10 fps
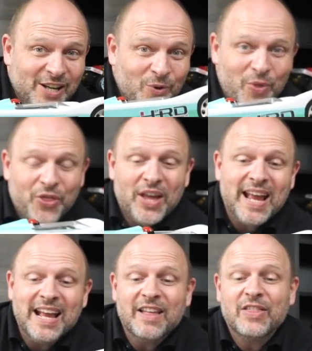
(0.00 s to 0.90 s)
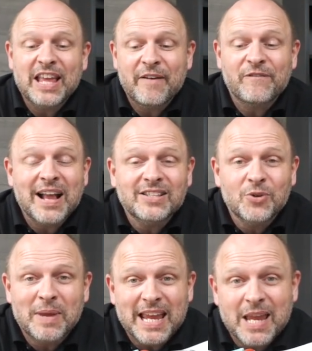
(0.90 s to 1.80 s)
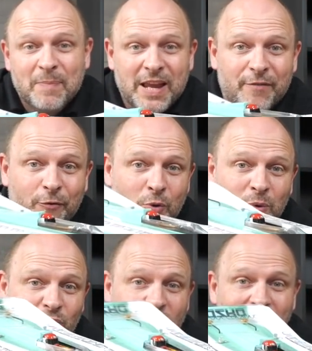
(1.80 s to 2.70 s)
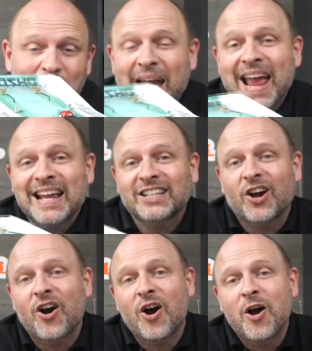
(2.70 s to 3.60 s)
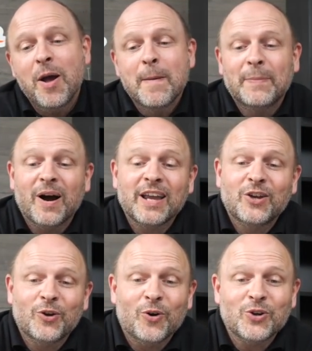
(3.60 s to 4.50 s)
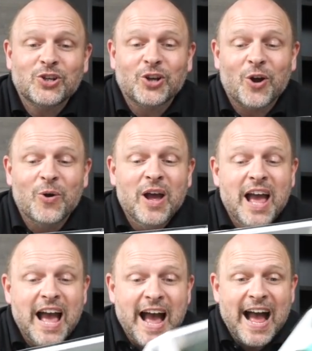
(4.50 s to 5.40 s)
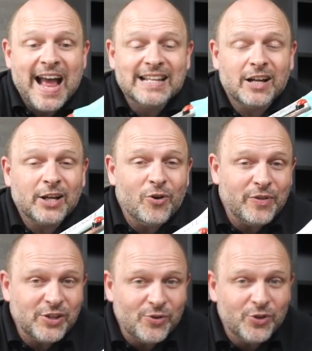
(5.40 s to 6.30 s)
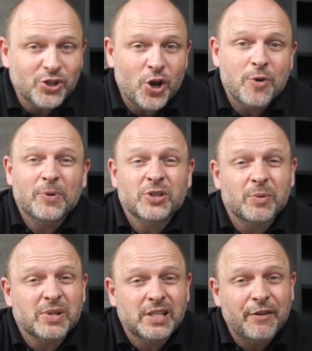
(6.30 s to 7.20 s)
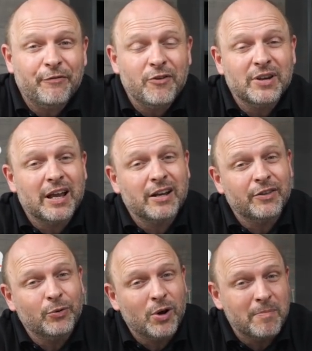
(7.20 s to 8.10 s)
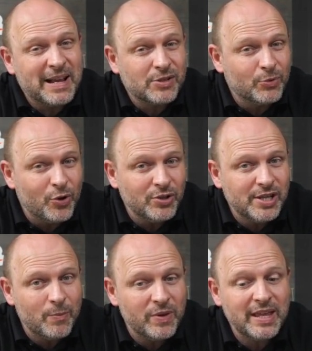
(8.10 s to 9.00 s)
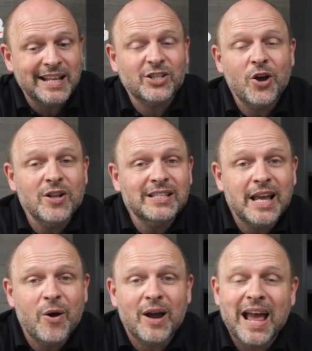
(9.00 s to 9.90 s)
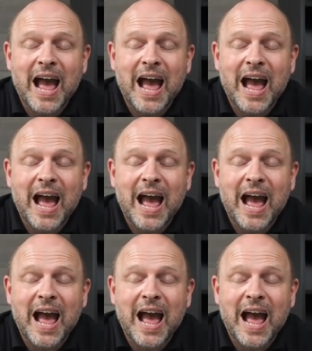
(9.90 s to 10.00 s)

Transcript: little thing, the Fantom E P four-wheel drive pan car by Kyosho. And I got this on the show because it was different and I thought I'd make some content with it. Turns out I